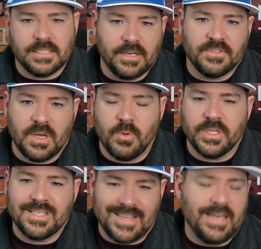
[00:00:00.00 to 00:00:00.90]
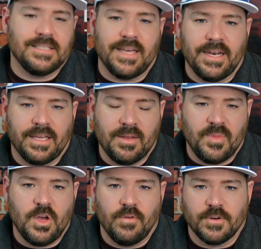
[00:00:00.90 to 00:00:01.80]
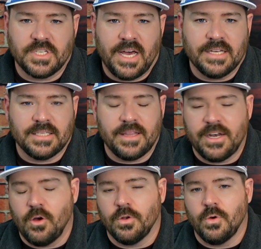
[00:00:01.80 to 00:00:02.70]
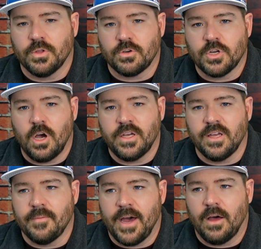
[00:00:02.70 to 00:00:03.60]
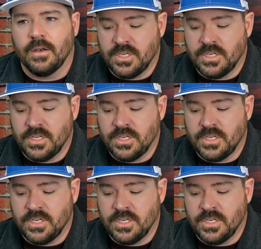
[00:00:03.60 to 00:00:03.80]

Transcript: and if someone says that it can be oversized and they don't know what they're talking about,